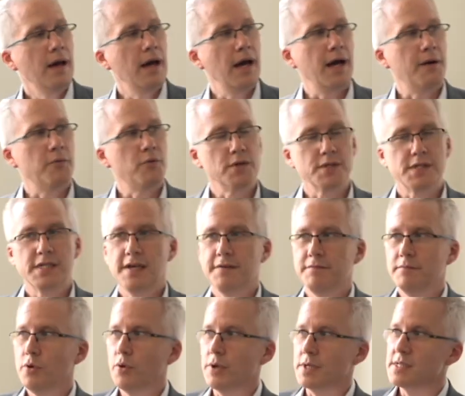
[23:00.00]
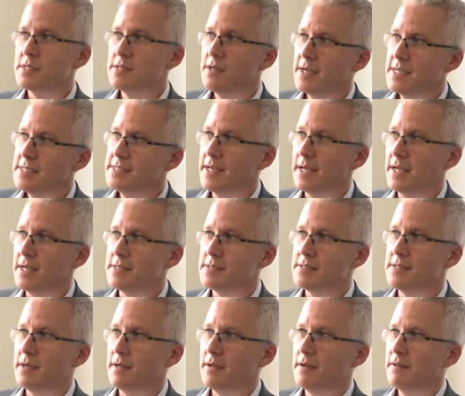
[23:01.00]
And what's even more exciting is
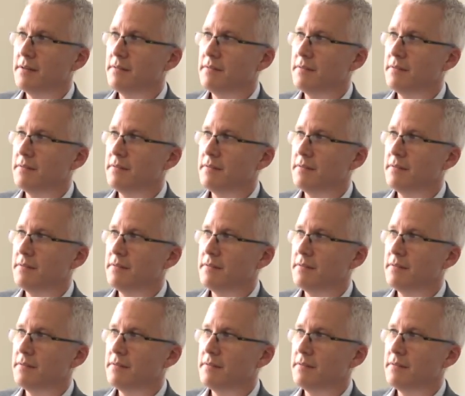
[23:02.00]
that